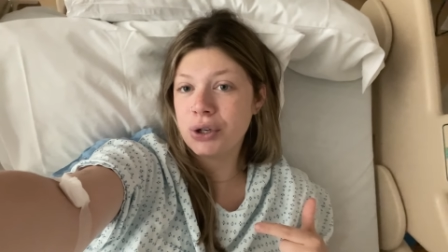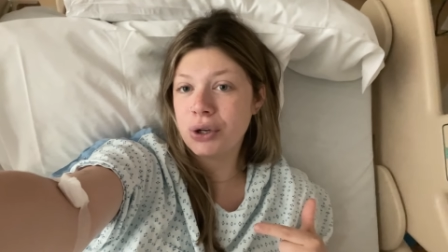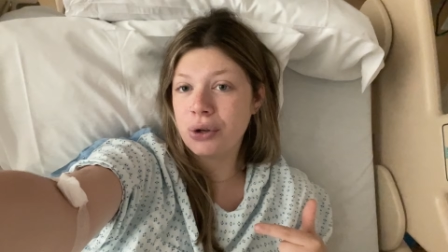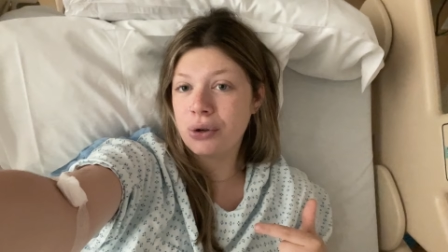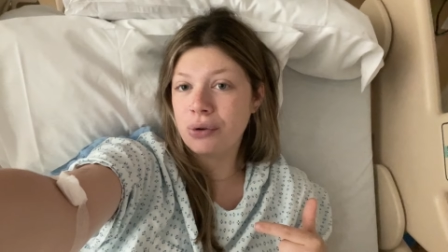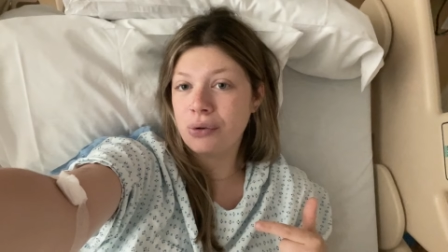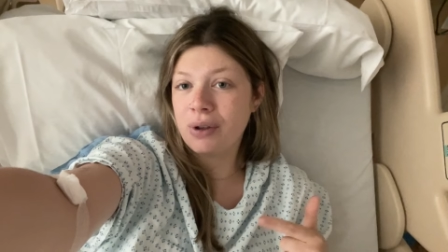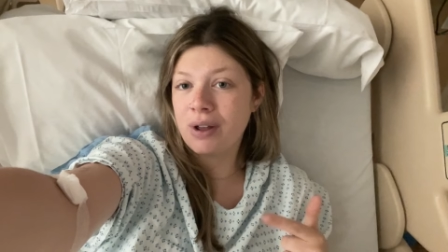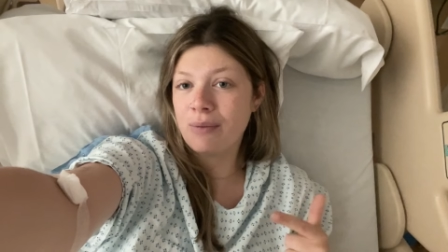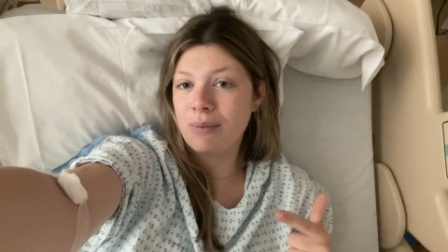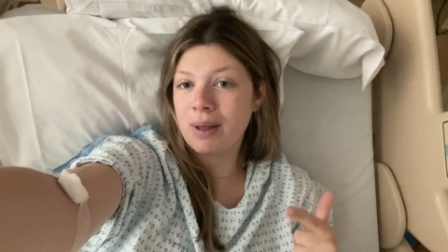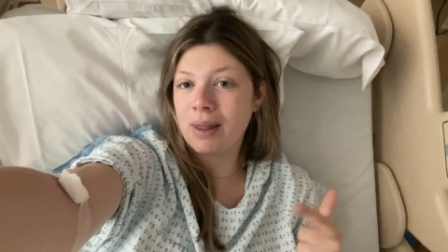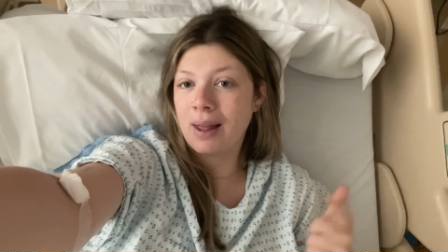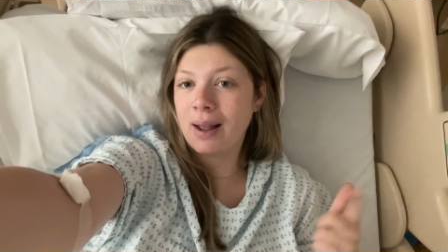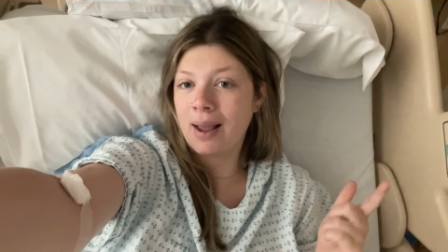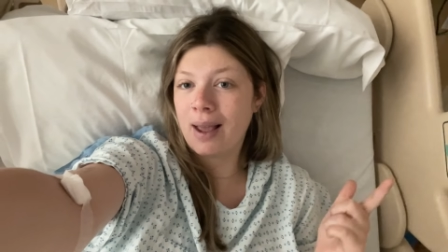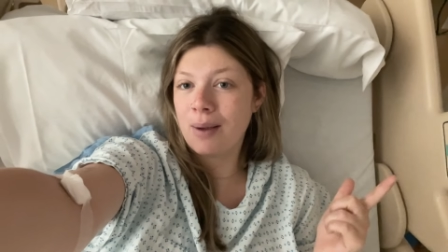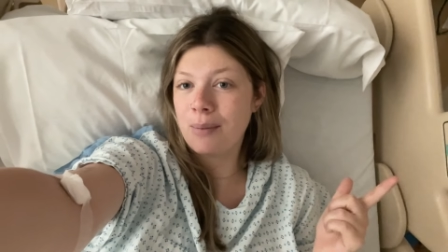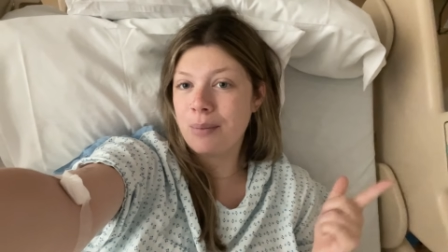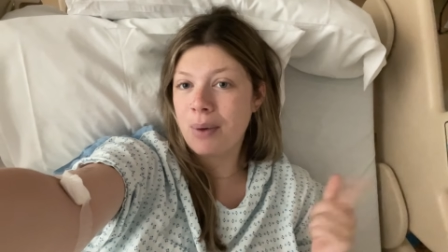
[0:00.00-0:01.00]
to give me like
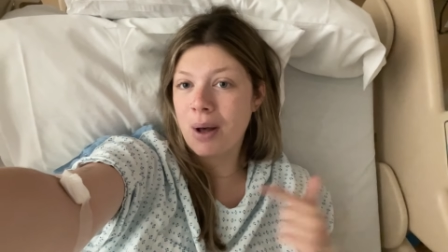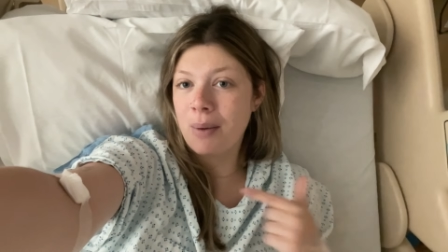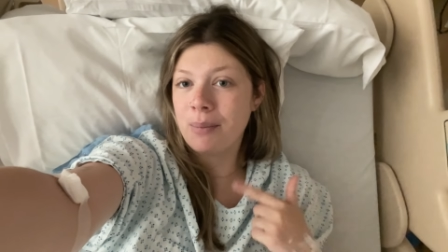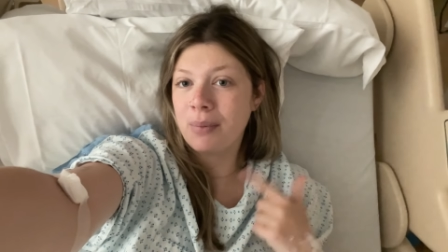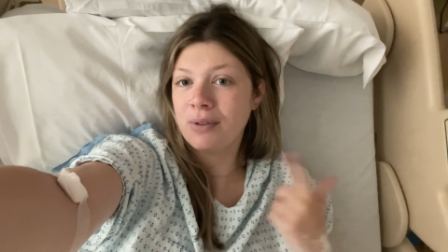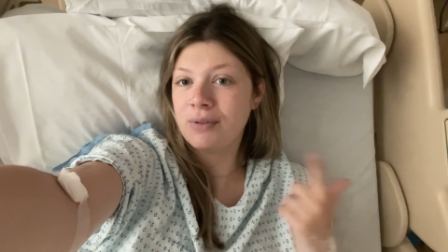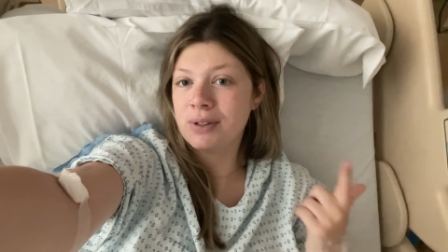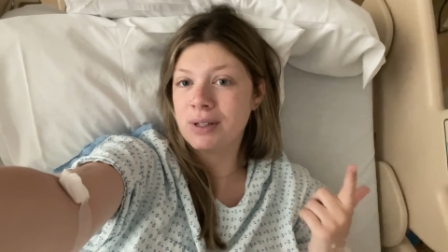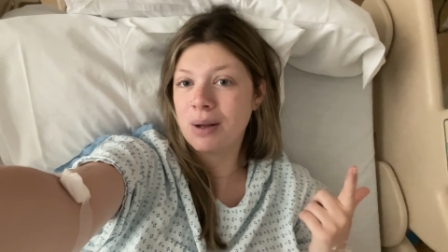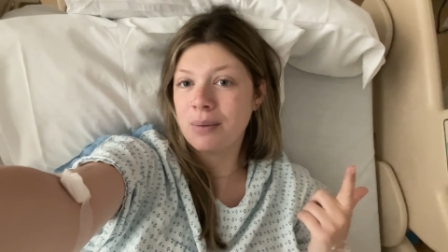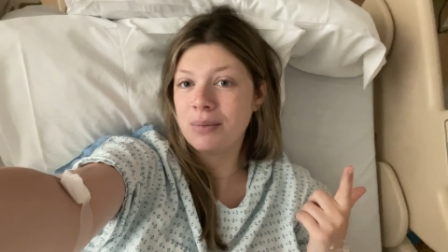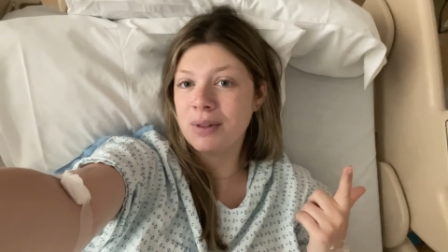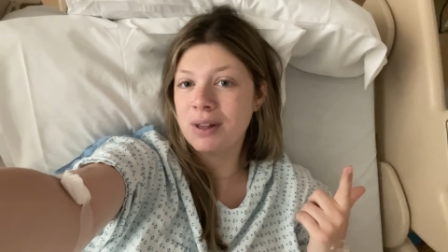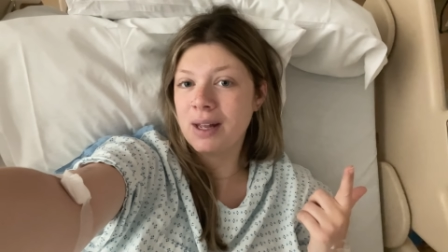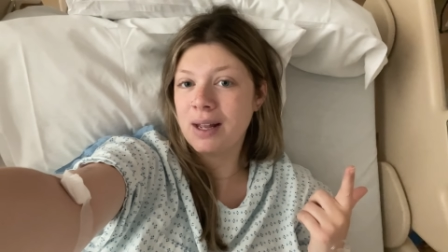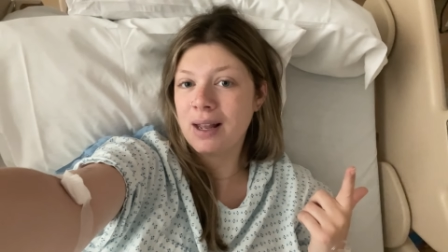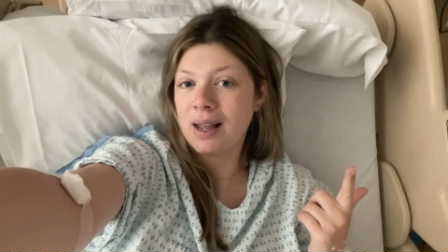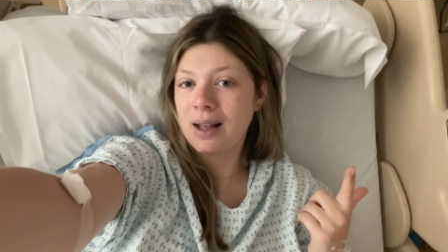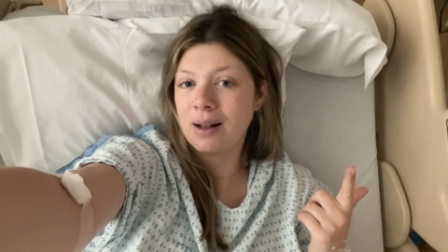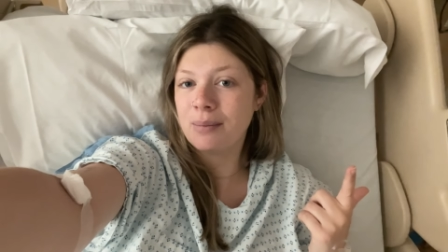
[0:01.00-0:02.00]
a bump of
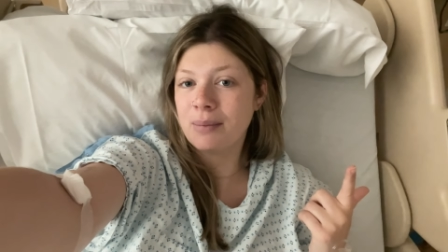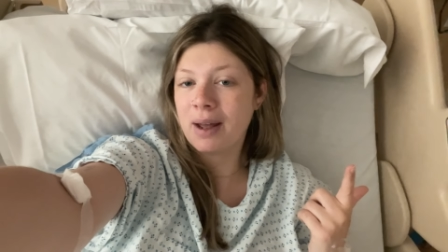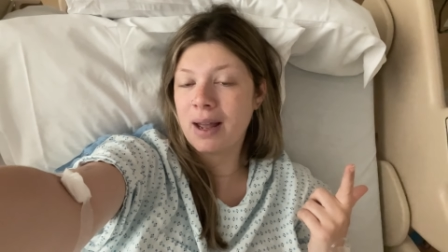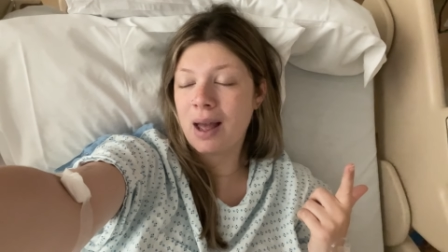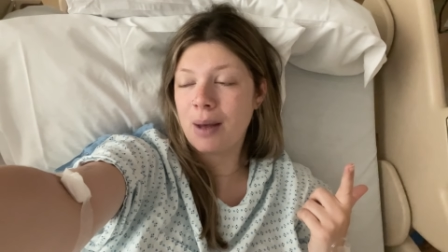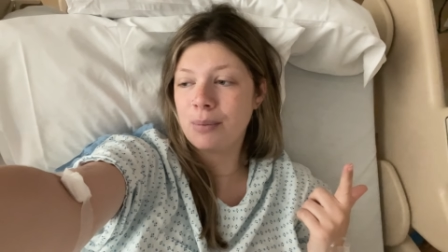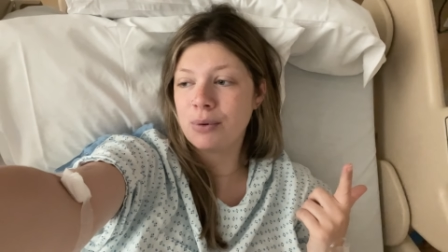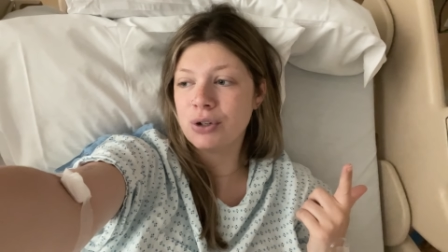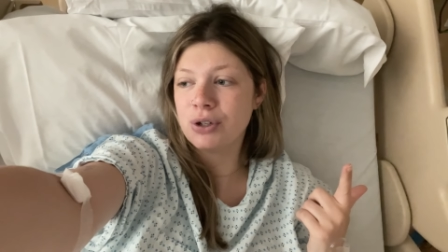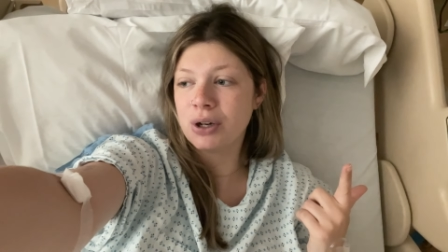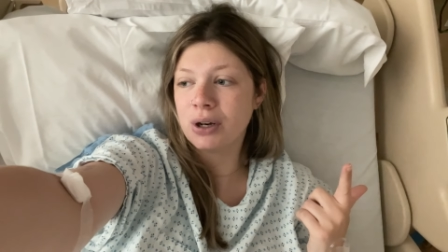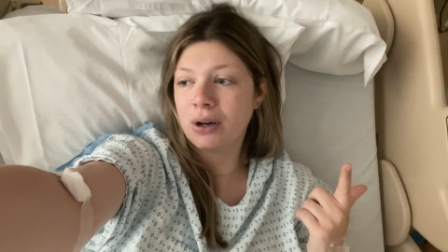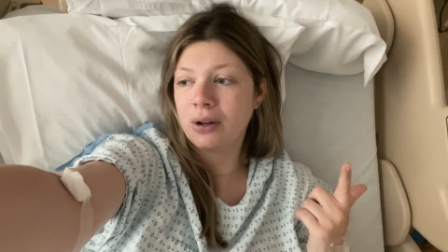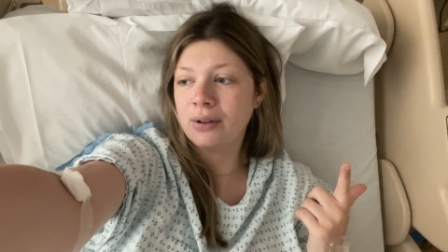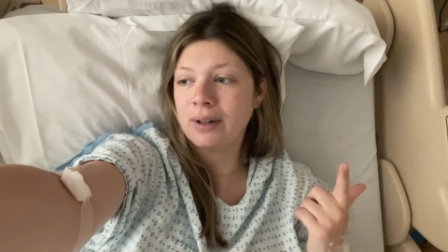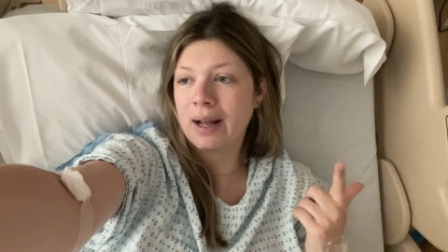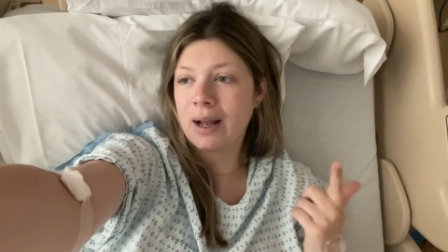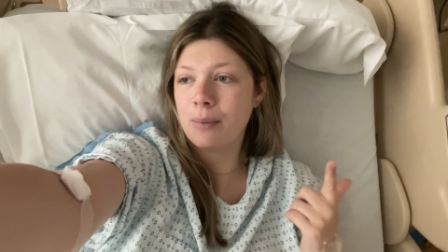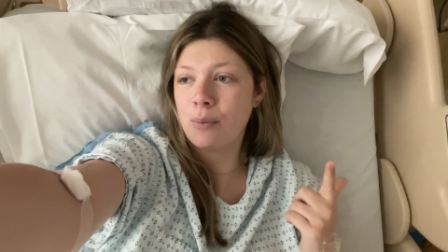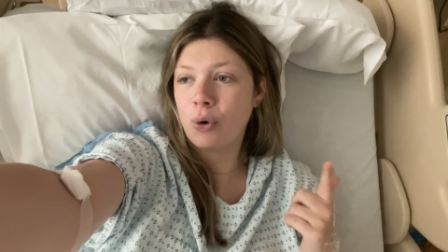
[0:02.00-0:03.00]
something in my epidural,
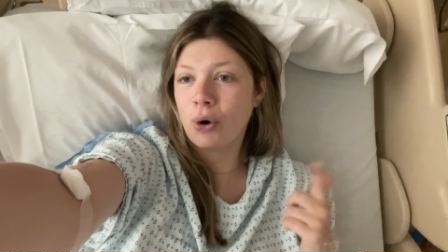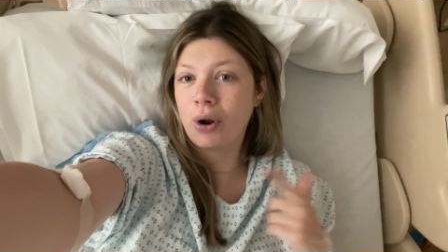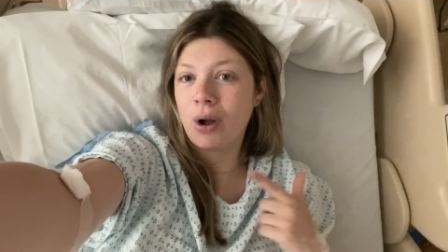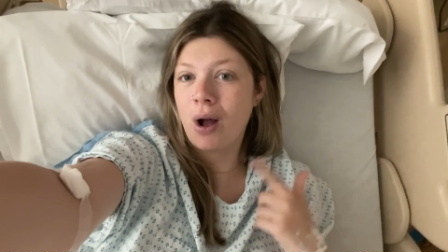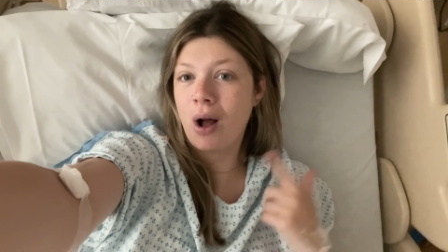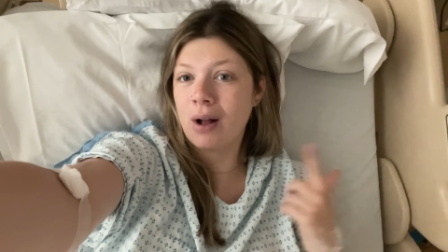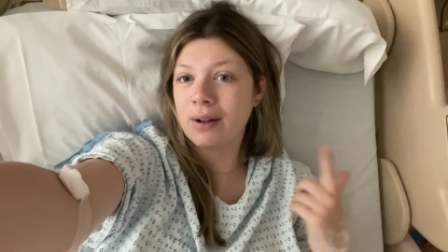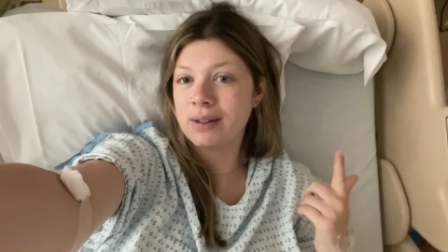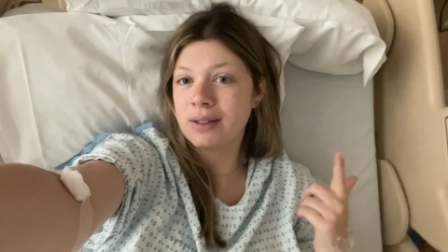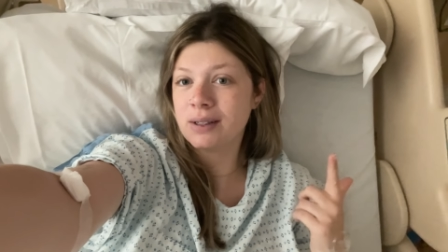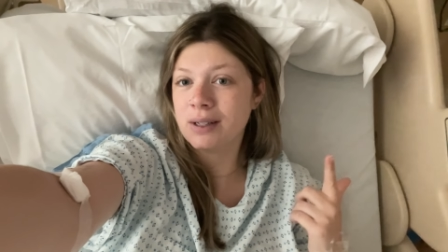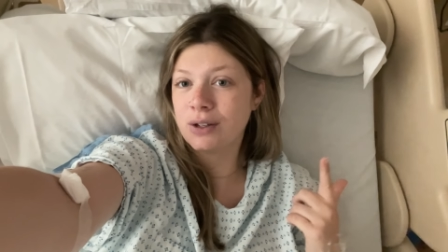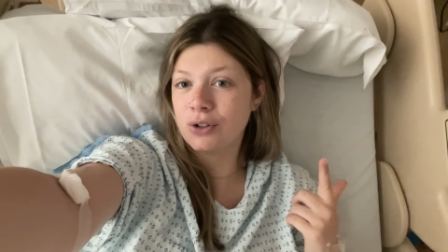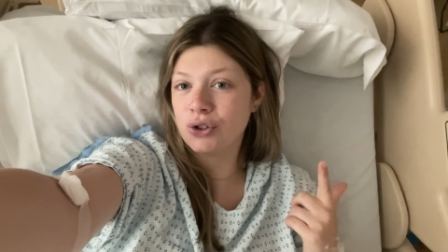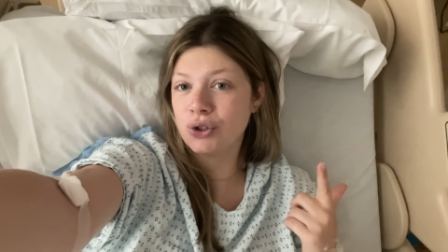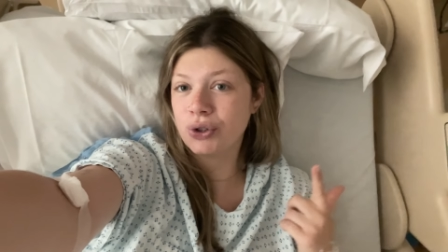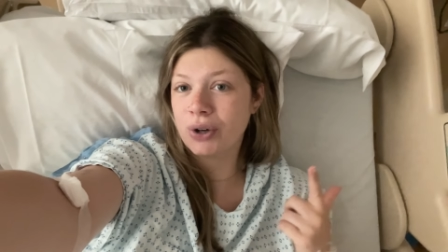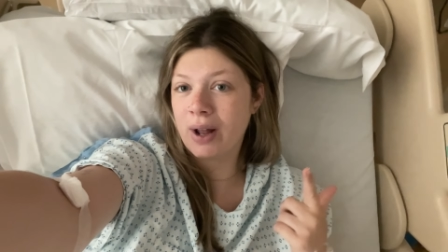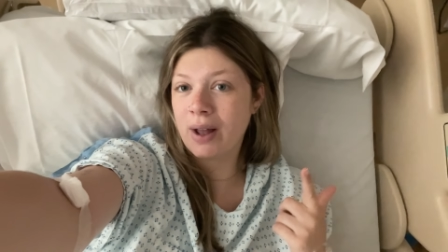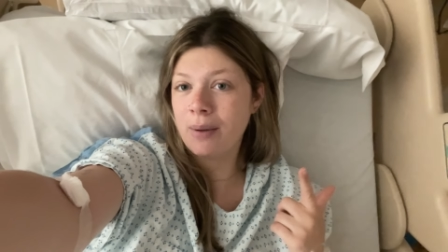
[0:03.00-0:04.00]
like a more constant
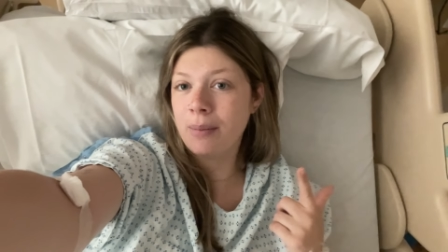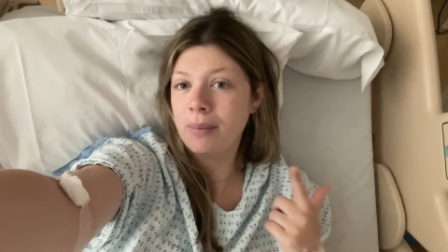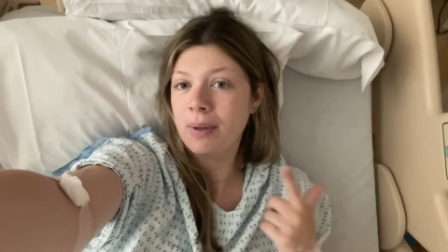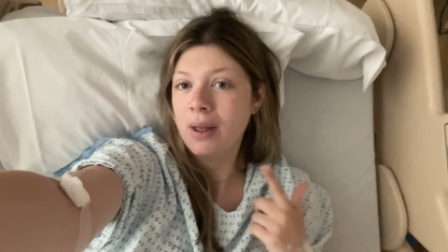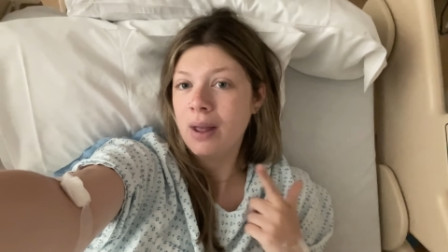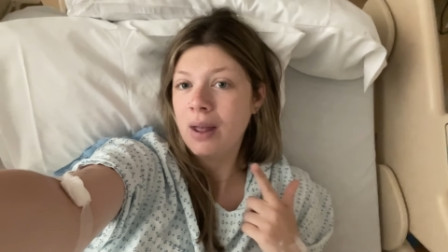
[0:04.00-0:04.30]
drip